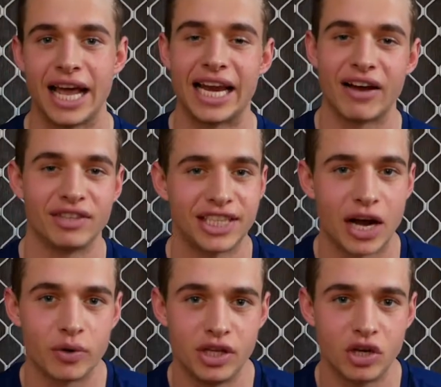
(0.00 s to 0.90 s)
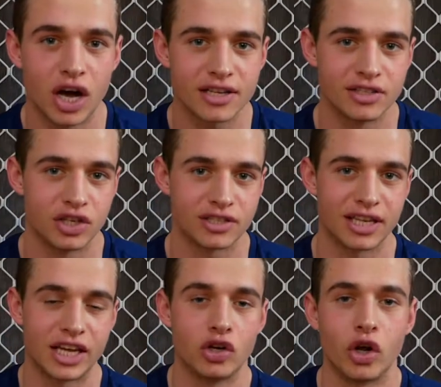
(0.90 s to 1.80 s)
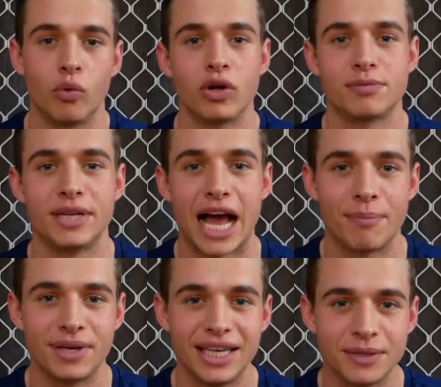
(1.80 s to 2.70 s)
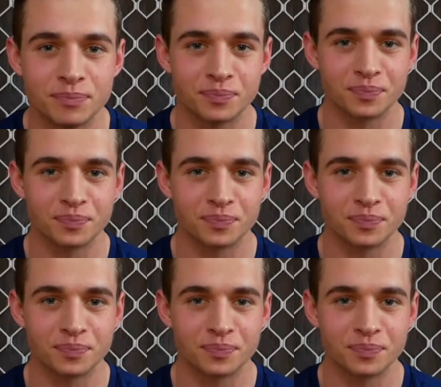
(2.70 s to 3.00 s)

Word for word: and have a chat with you guys and just let you know what's been happening.